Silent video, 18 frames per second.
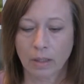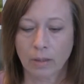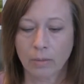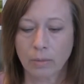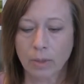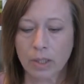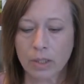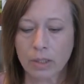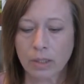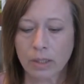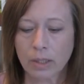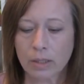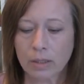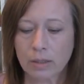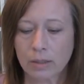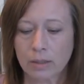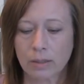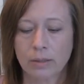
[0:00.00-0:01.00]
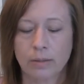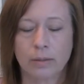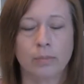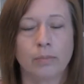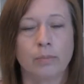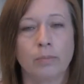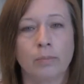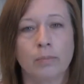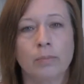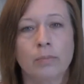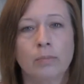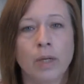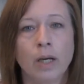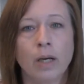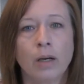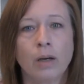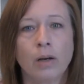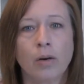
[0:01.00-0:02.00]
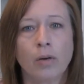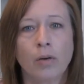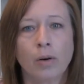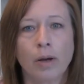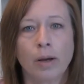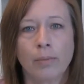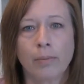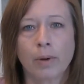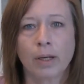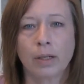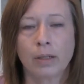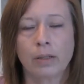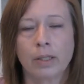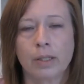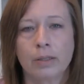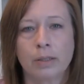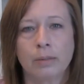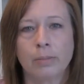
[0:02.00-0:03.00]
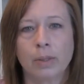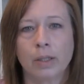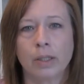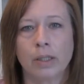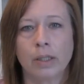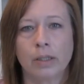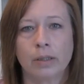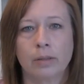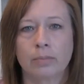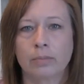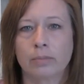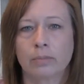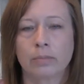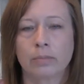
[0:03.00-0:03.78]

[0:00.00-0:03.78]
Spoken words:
The wish list. Oh, I want a Crazy Monkey